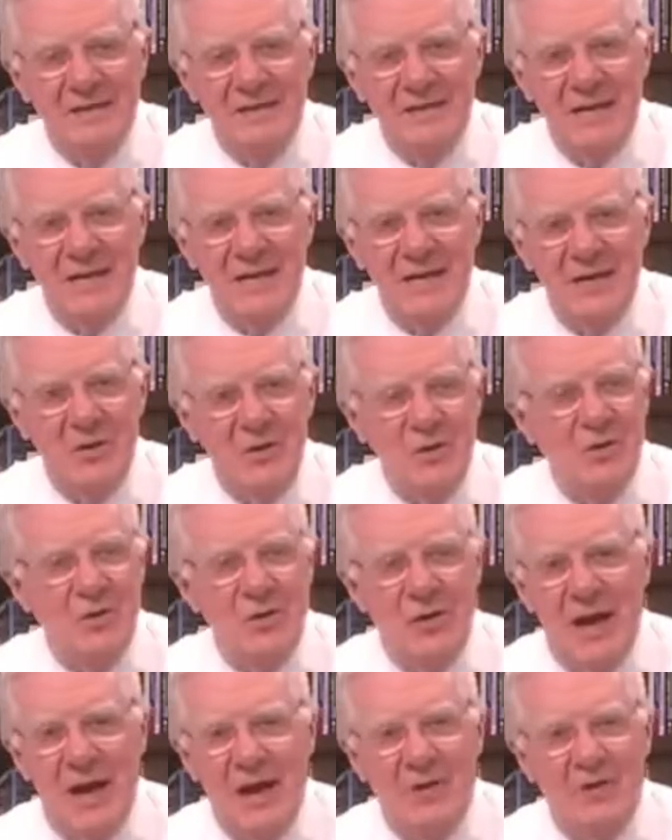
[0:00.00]
You see,
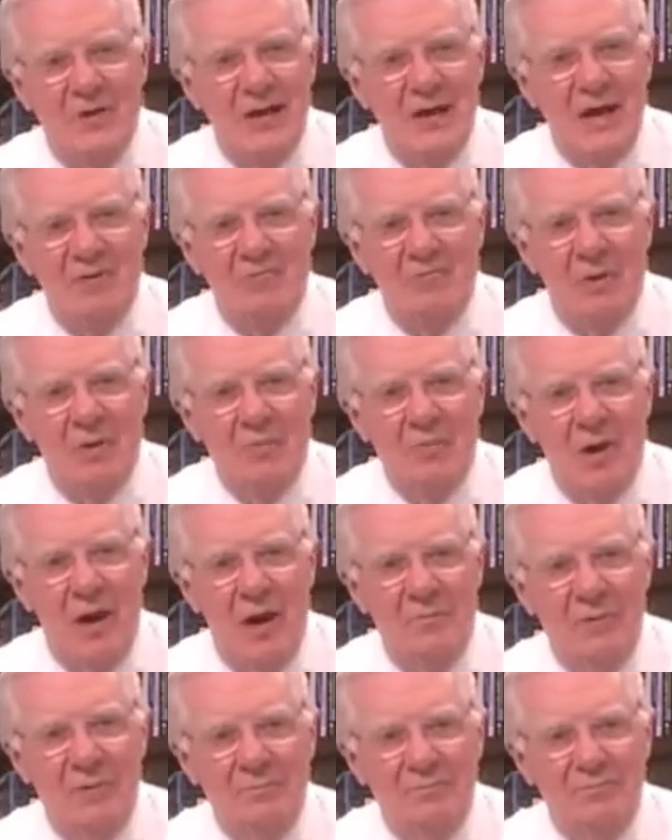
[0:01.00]
you and I only have one
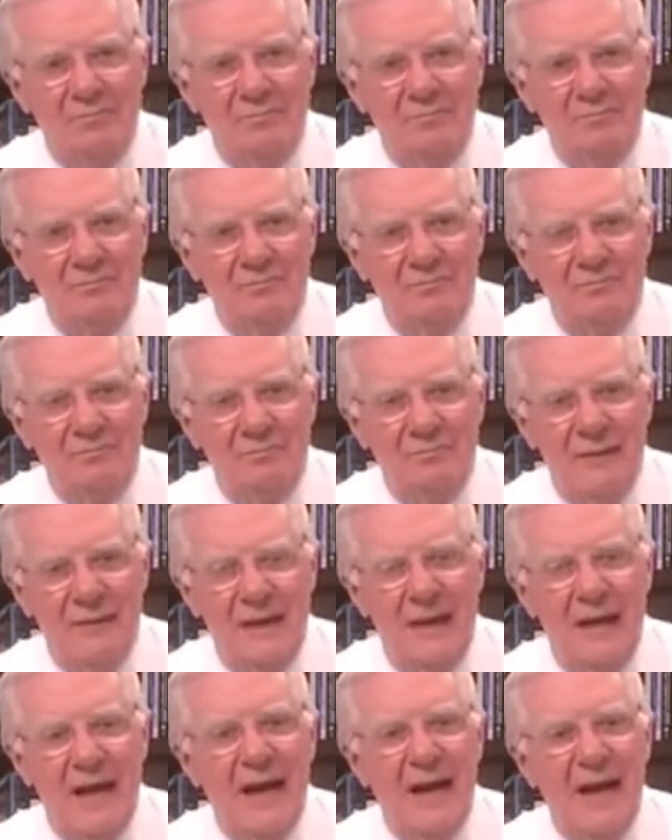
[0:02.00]
problem.
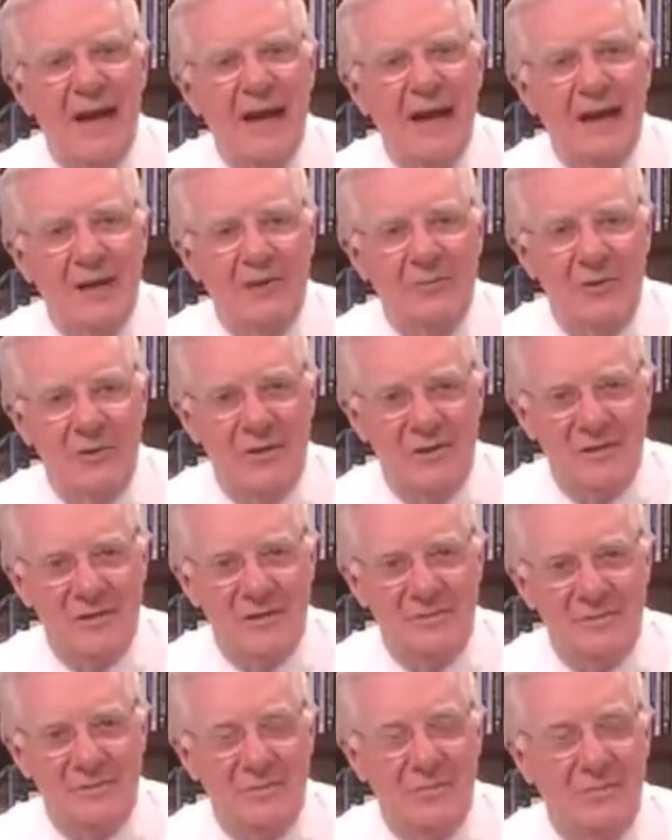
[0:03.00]

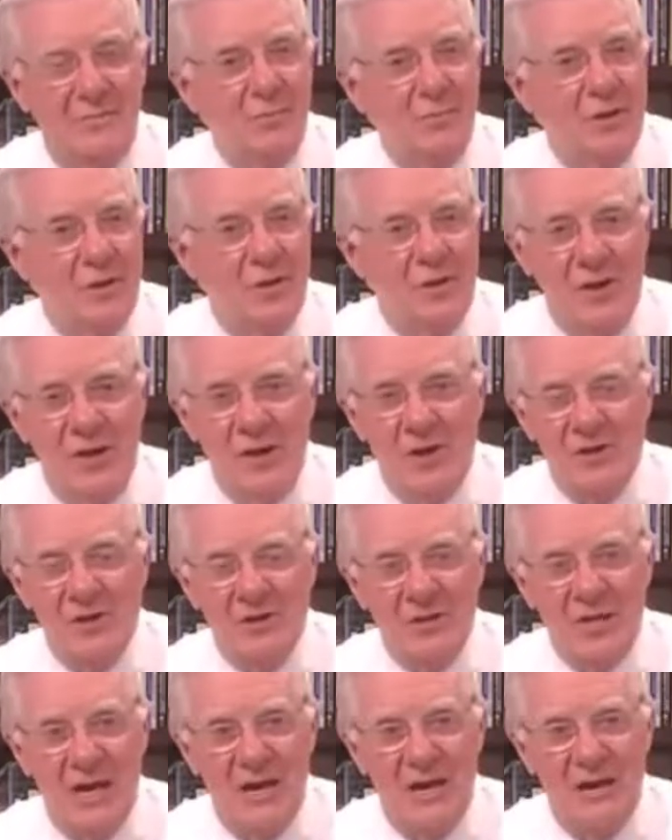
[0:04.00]
Ignorance. We don't
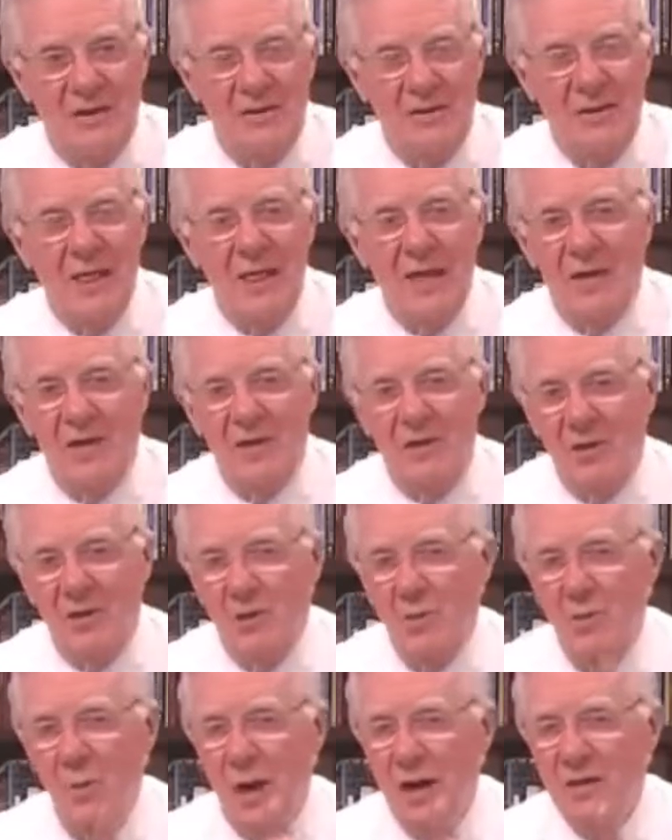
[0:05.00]
understand.
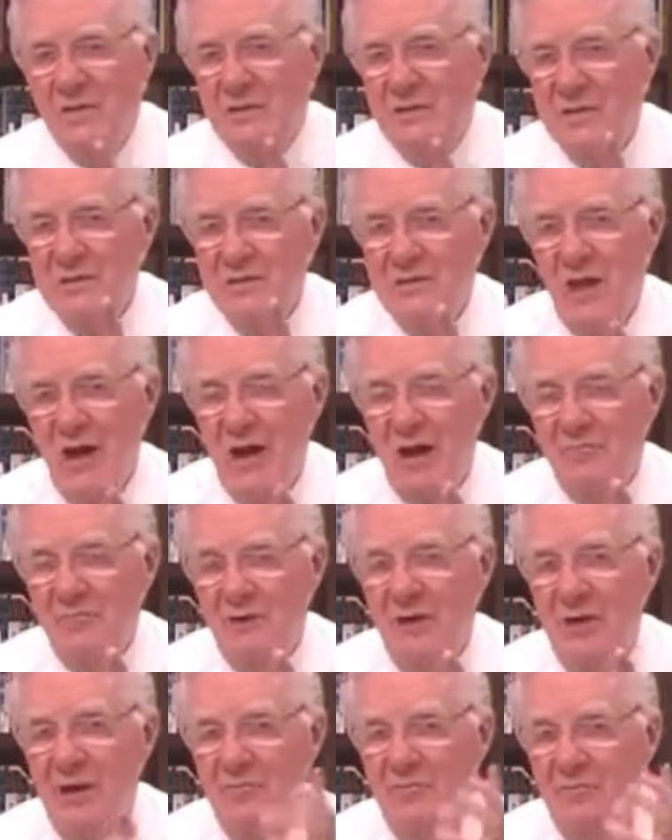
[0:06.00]
You watch this
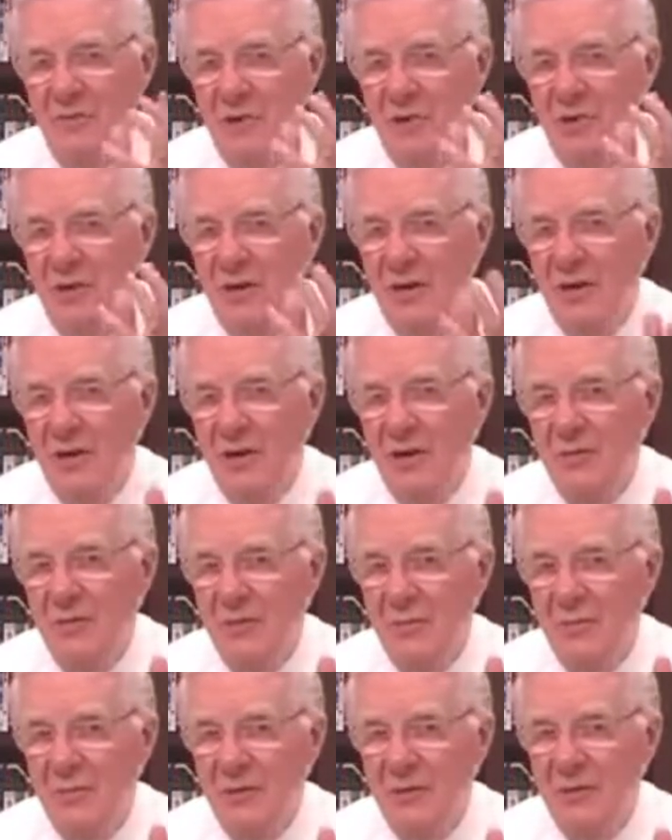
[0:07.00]
often enough, you're going to get a
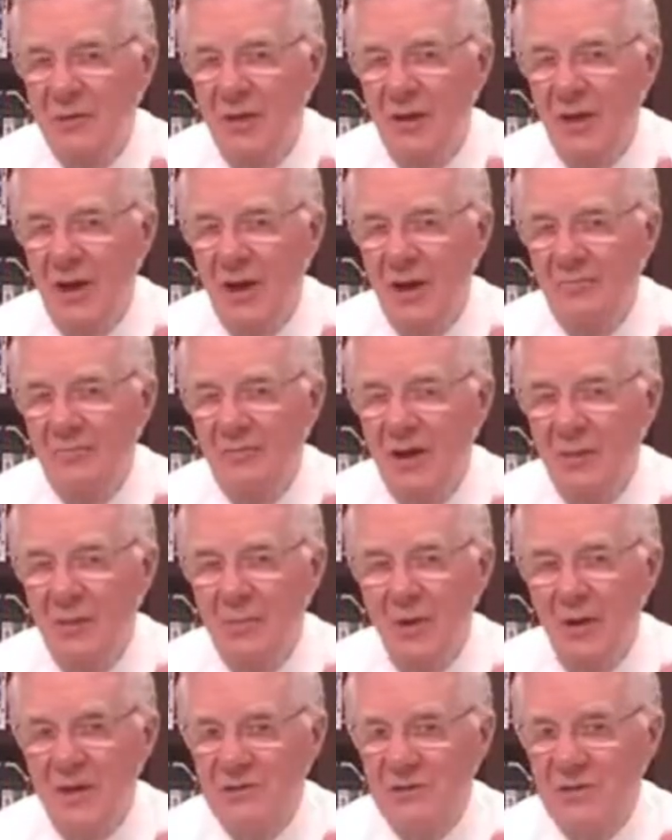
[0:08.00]
grip on the law of
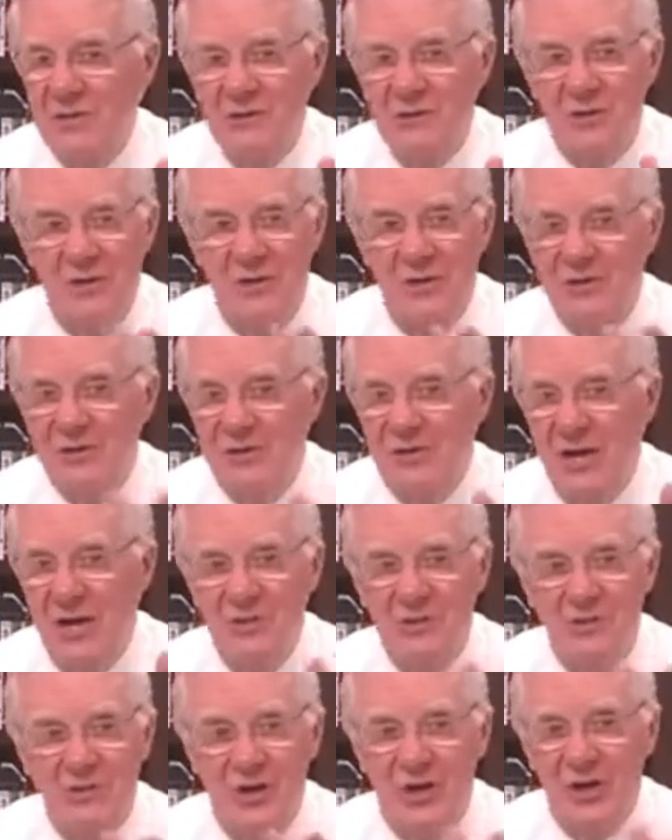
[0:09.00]
vibration that's going to
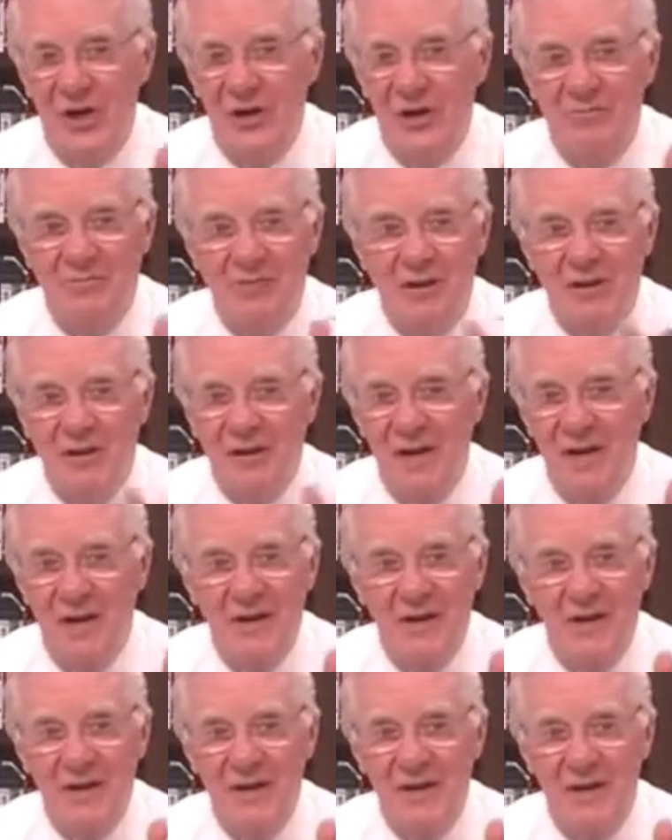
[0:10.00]
change your life like
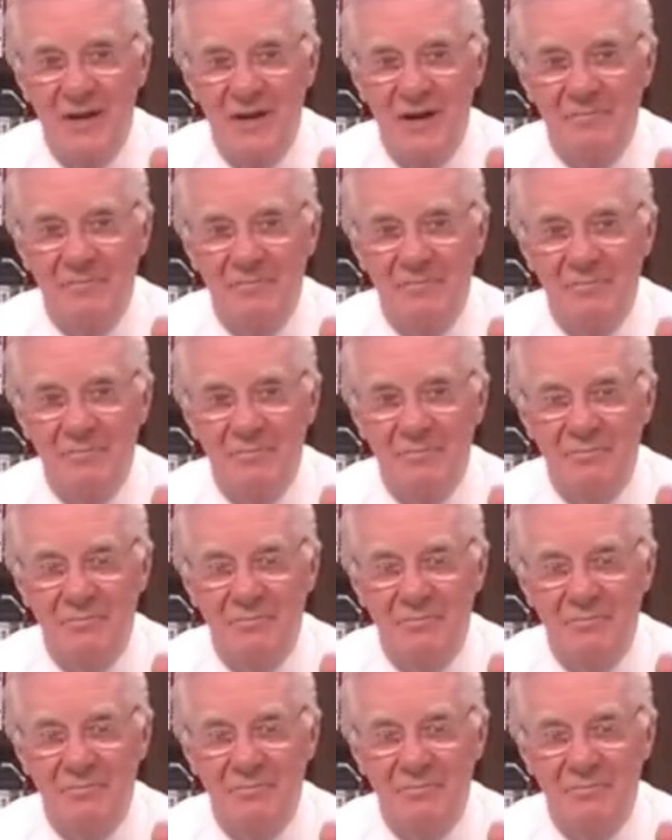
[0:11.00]
night and day.